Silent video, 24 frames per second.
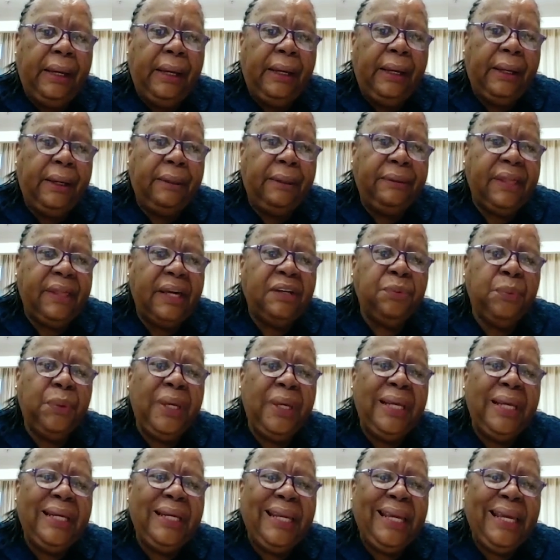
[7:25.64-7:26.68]
that
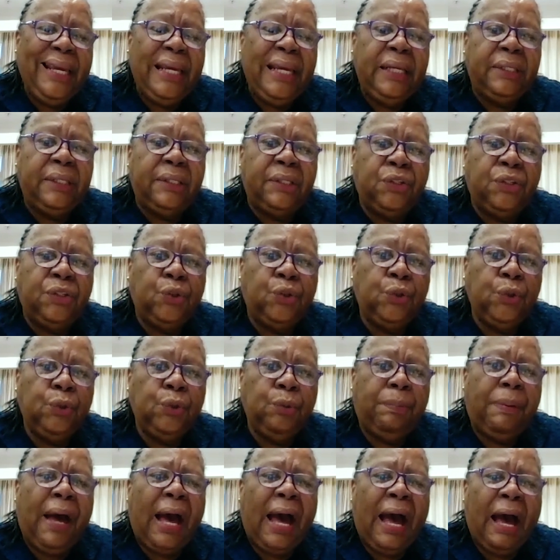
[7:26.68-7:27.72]
we need
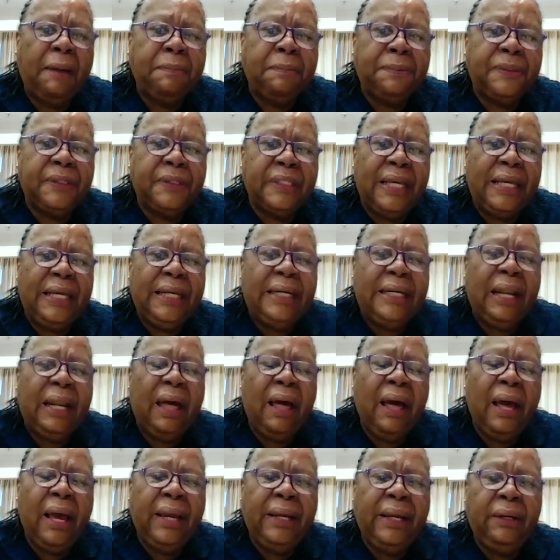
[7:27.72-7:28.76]
to, perhaps in
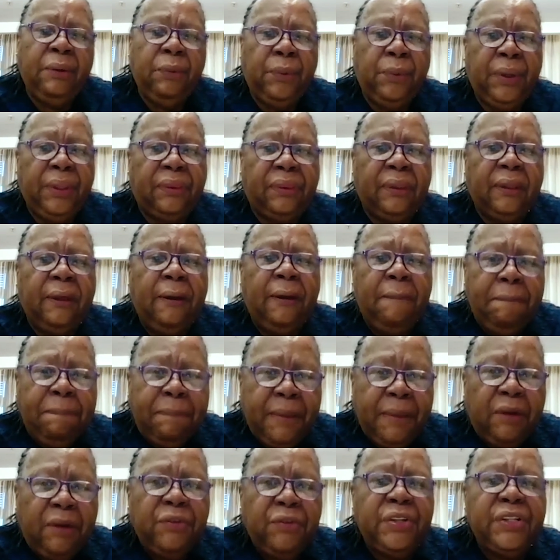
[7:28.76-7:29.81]
line with
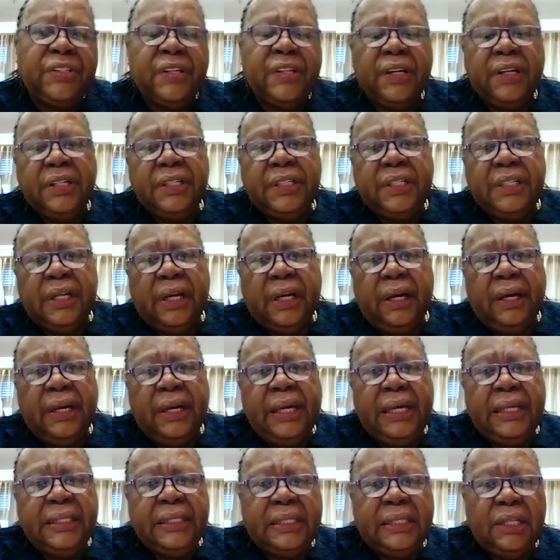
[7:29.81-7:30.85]
research
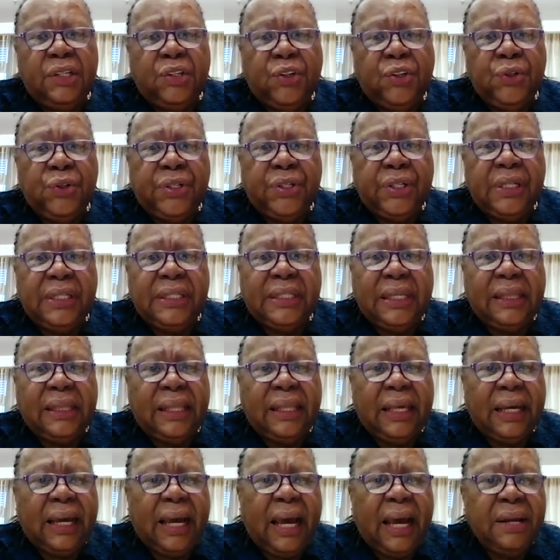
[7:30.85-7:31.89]
institutions in
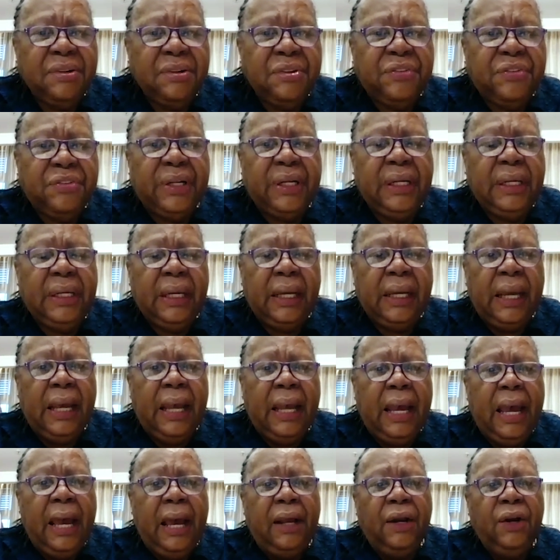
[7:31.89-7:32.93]
the country,
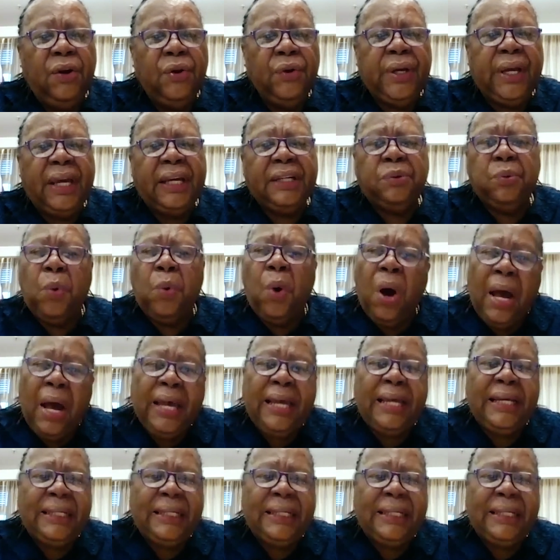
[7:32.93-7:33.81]
look at why